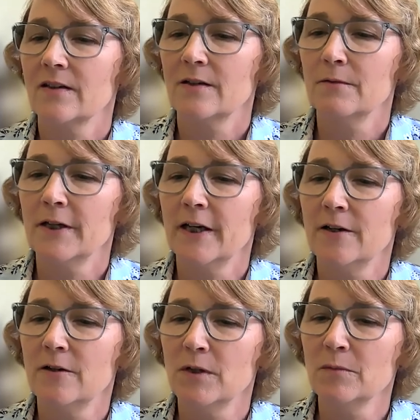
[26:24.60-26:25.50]
Here we
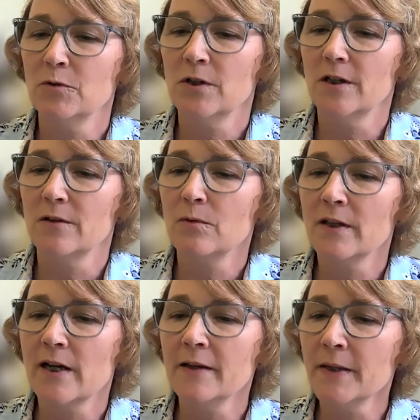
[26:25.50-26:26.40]
go. One more.
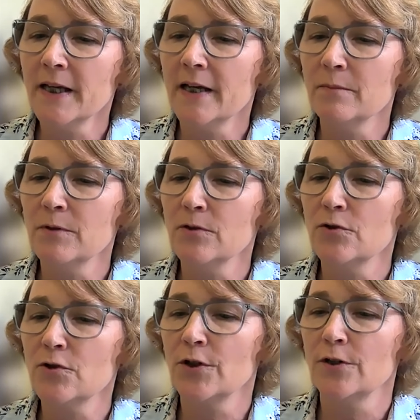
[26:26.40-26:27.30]
Will I be able
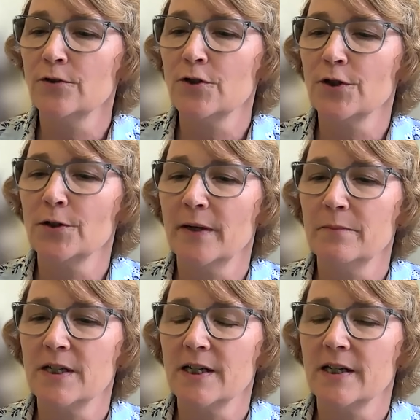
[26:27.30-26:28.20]
to go
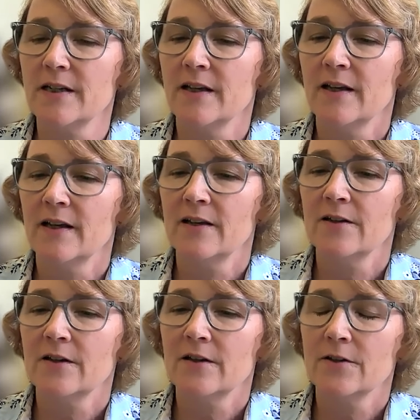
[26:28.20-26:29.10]
to
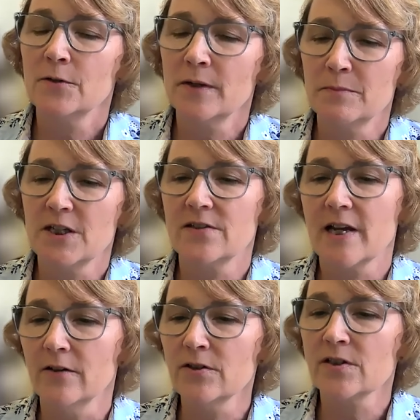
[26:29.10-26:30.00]
UMD's
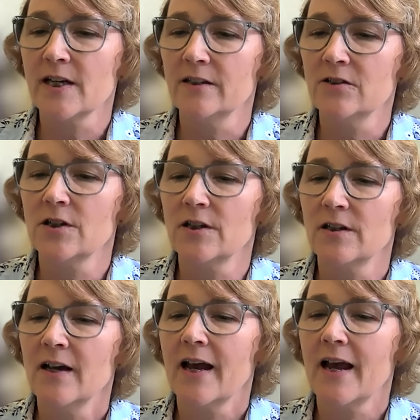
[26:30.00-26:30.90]
health center
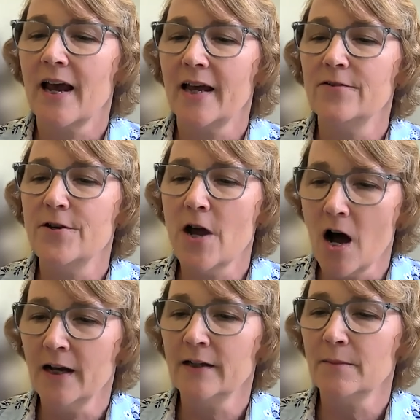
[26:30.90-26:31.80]
and
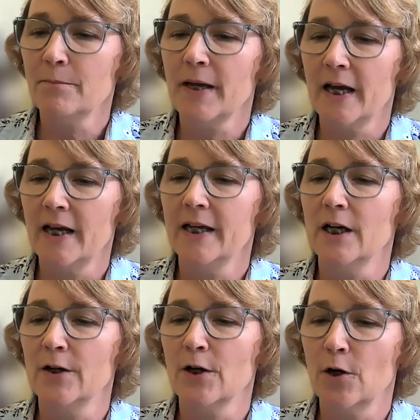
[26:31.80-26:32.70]
not pay
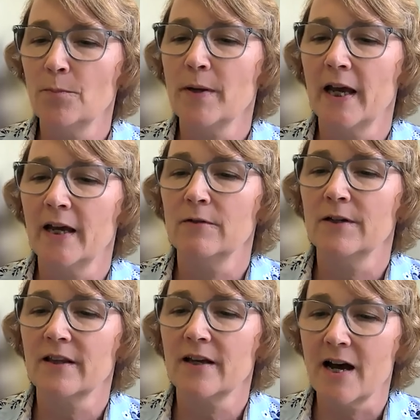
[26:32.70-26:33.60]
a copay
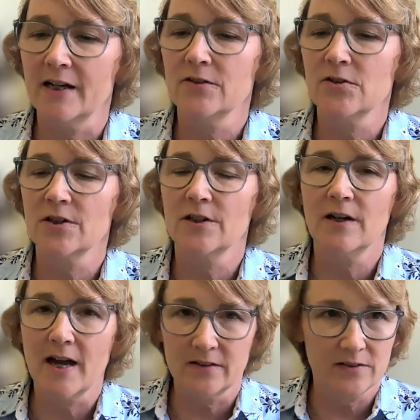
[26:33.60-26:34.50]
with Kaiser
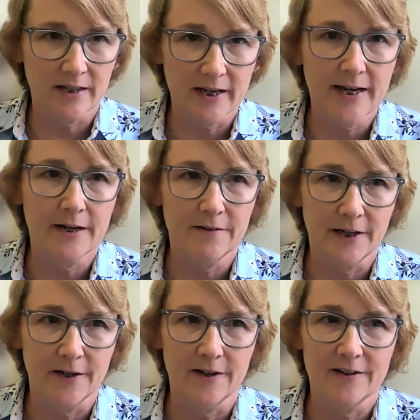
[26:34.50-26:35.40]
as the
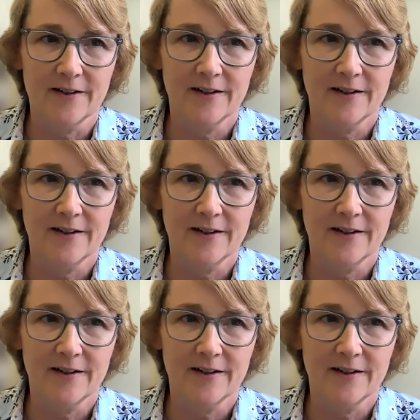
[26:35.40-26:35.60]
carrier?